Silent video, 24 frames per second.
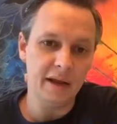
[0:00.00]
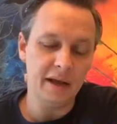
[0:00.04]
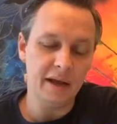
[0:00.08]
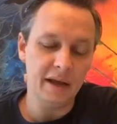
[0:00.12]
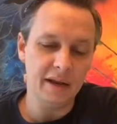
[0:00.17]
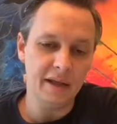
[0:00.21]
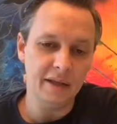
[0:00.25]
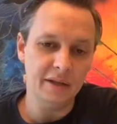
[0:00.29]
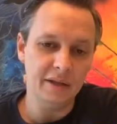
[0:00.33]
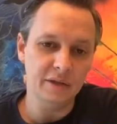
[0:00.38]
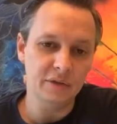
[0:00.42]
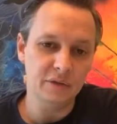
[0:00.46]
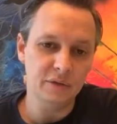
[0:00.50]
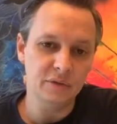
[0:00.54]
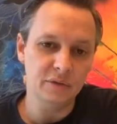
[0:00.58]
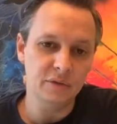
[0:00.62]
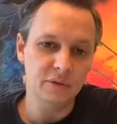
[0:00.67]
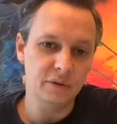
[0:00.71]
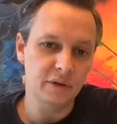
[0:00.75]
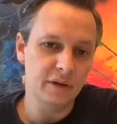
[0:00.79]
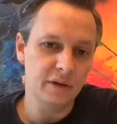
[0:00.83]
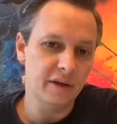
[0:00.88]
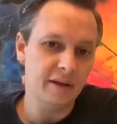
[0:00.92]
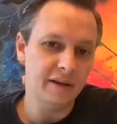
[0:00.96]
an, so
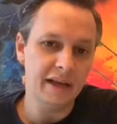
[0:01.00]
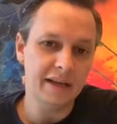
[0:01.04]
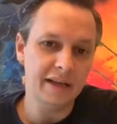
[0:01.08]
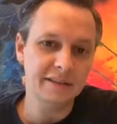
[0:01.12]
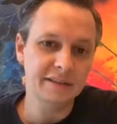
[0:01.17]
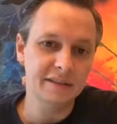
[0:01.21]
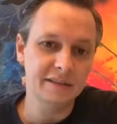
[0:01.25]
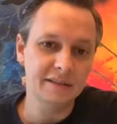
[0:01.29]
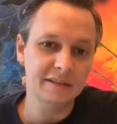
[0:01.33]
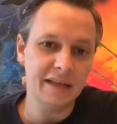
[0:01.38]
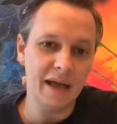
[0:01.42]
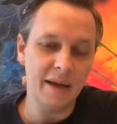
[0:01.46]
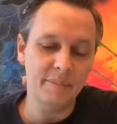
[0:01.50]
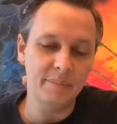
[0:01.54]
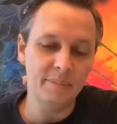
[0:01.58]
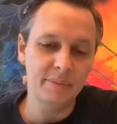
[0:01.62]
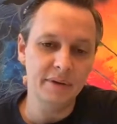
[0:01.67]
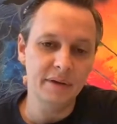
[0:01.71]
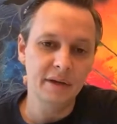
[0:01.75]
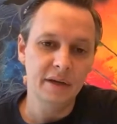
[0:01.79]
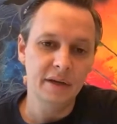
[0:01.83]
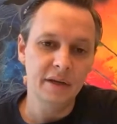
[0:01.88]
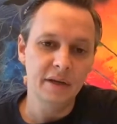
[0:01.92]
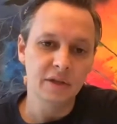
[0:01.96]
to get a next
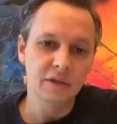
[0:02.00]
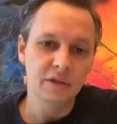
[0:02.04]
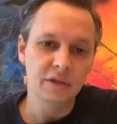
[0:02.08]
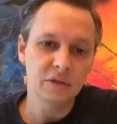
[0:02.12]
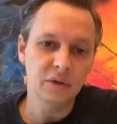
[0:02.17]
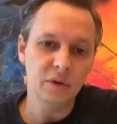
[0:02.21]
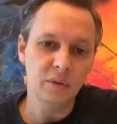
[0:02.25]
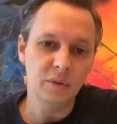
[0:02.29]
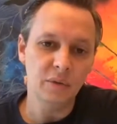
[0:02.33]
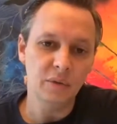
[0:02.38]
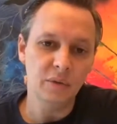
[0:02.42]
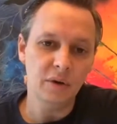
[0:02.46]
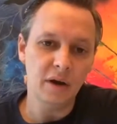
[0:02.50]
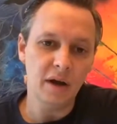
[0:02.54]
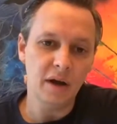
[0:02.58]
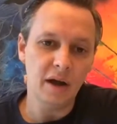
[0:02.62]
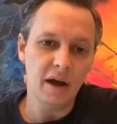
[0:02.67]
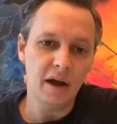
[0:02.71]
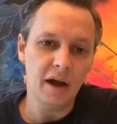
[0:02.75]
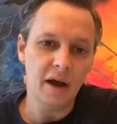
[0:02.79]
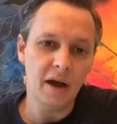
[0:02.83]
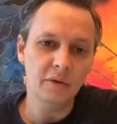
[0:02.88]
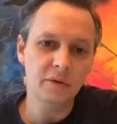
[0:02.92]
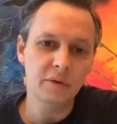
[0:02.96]
step. So
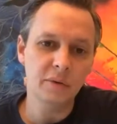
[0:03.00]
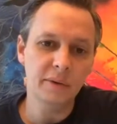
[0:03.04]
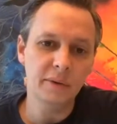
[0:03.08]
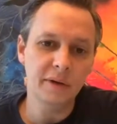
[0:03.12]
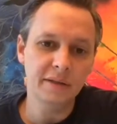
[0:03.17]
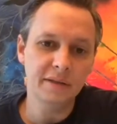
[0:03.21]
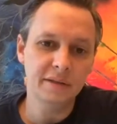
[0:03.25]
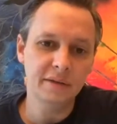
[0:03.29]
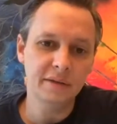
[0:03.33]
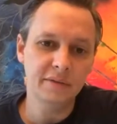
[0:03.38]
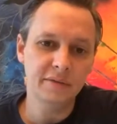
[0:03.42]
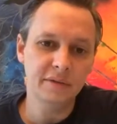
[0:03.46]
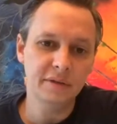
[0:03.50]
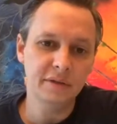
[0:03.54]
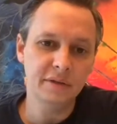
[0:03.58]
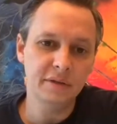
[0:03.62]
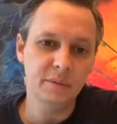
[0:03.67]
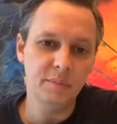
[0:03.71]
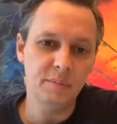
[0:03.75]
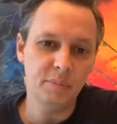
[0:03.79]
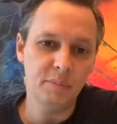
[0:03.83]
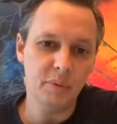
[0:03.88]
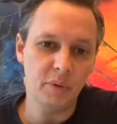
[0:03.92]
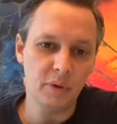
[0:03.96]
how creativity is
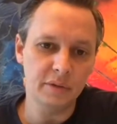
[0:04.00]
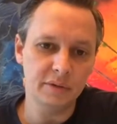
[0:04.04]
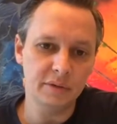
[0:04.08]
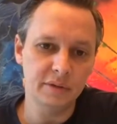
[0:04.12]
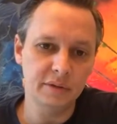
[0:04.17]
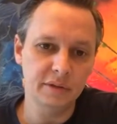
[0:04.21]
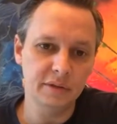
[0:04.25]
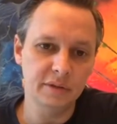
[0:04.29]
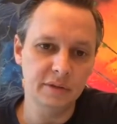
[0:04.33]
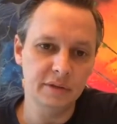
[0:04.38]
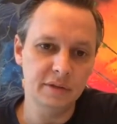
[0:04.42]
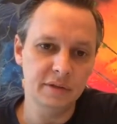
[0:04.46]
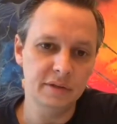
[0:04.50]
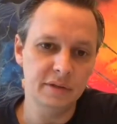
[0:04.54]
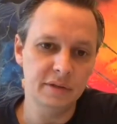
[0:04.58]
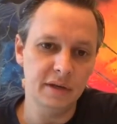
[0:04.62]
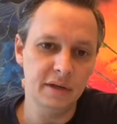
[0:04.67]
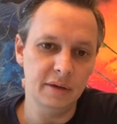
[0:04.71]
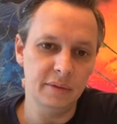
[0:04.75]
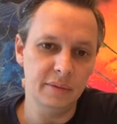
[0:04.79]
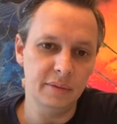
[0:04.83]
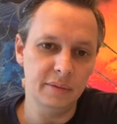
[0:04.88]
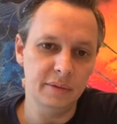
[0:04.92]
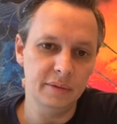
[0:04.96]
important in this
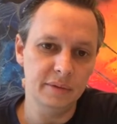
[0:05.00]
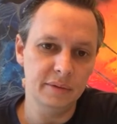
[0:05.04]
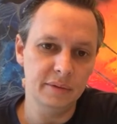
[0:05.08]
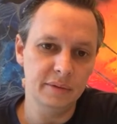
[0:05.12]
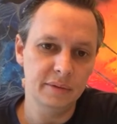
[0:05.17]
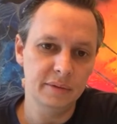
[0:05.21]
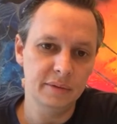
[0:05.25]
area?